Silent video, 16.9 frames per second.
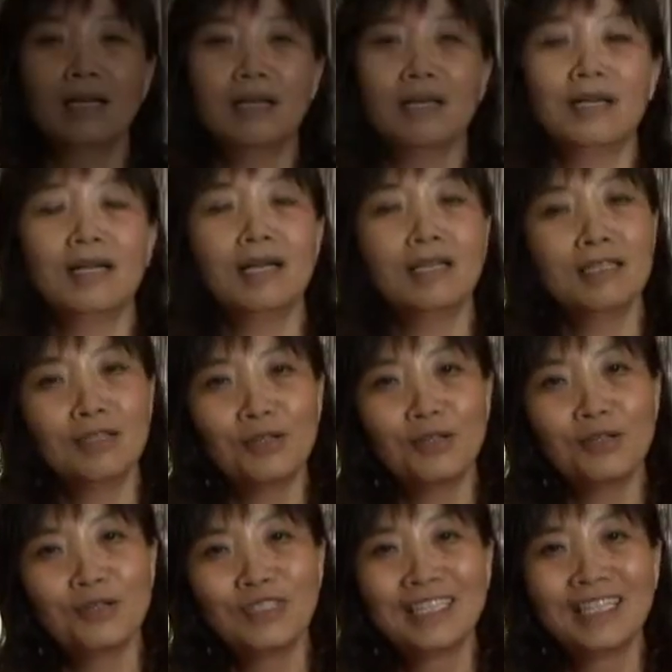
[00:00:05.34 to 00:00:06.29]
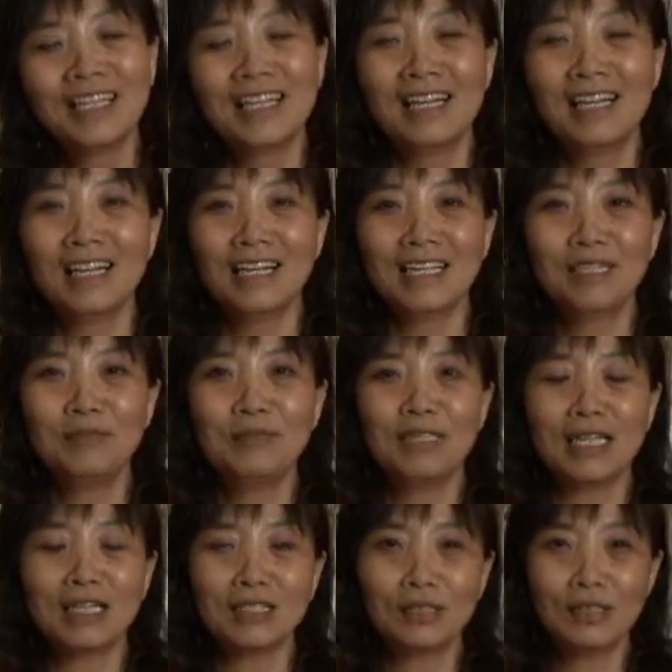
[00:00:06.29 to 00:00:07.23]
Uh, hello, I am
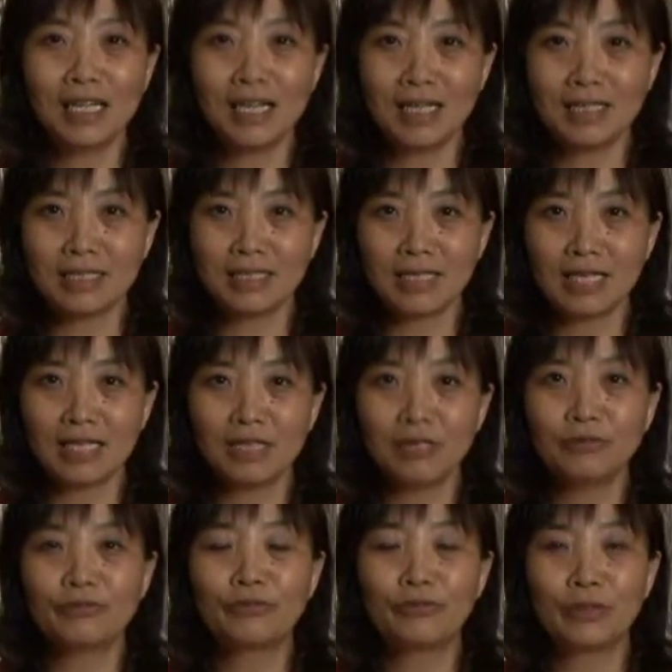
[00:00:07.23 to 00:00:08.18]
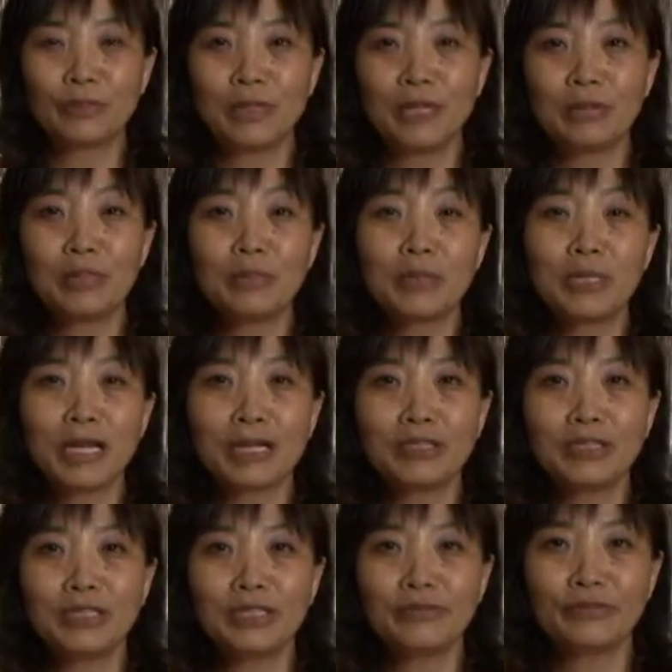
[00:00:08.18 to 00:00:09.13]
Yayoi Anzai from Aoyama
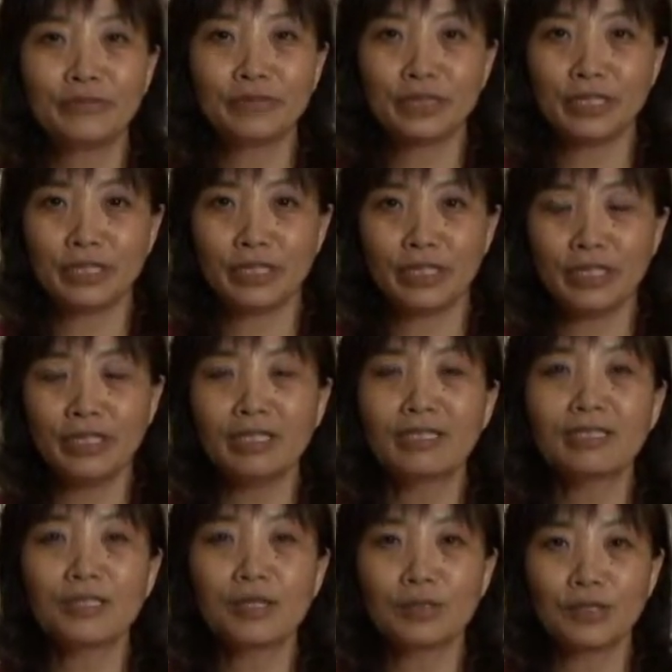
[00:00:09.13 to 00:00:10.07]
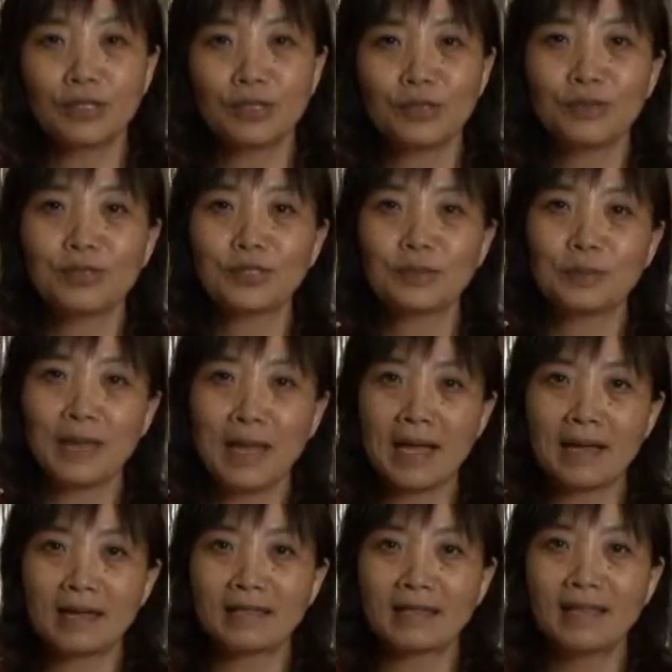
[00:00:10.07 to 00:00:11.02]
Gakuin University, Tokyo,
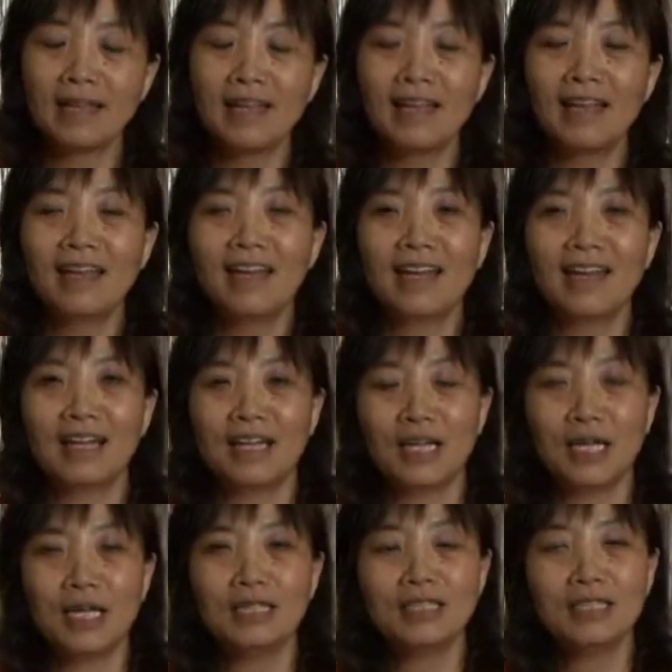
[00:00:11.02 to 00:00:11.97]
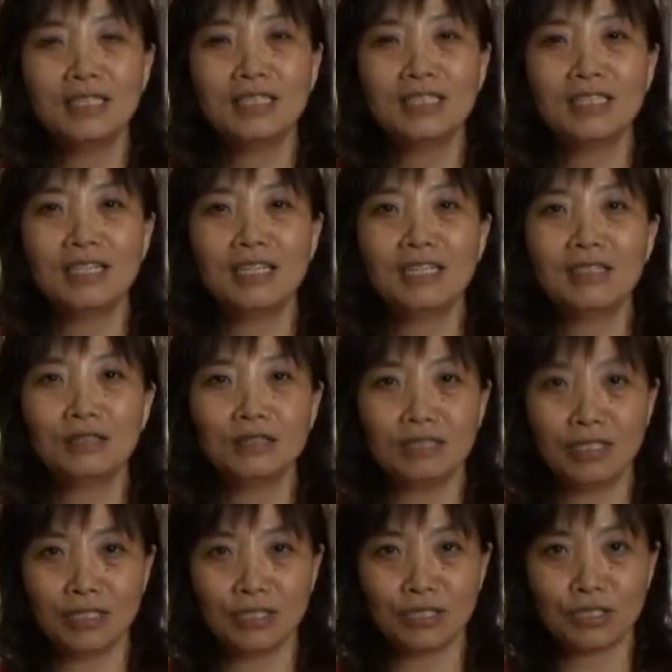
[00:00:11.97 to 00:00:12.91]
Japan. Uh, I teach
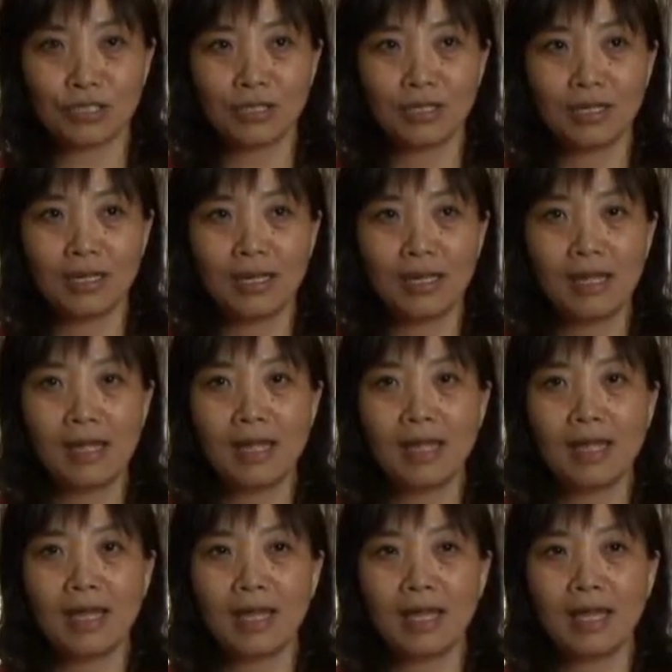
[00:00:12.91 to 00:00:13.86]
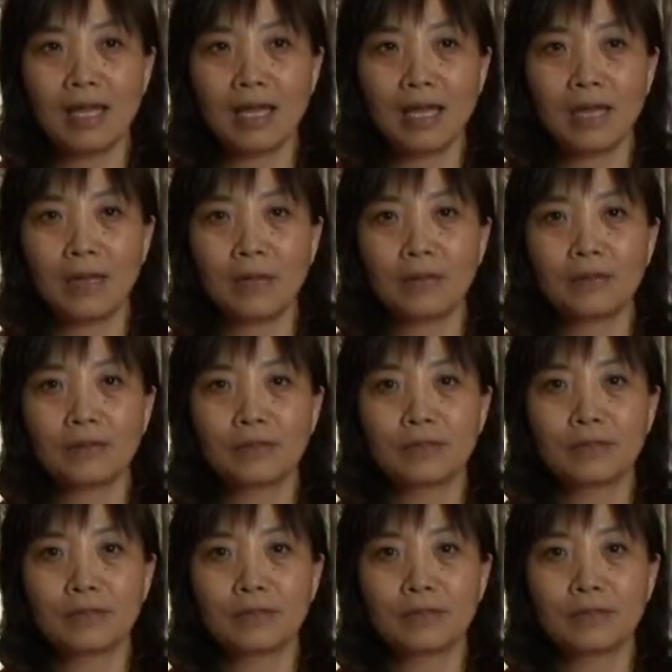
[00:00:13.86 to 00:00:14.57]
English uh,